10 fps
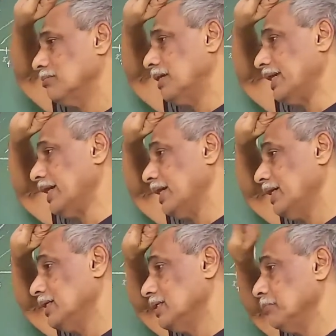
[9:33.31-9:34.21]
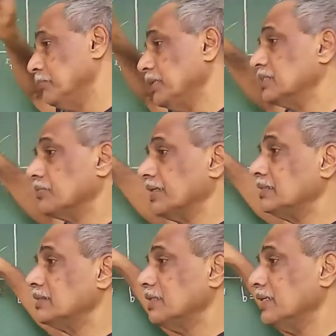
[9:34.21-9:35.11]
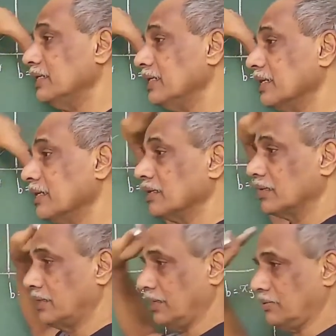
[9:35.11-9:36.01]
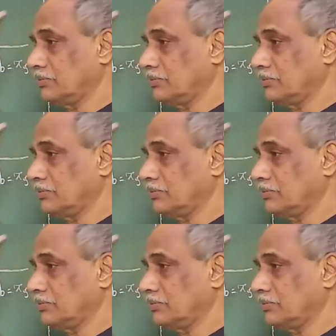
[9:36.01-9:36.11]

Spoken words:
by a piecewise linear curve.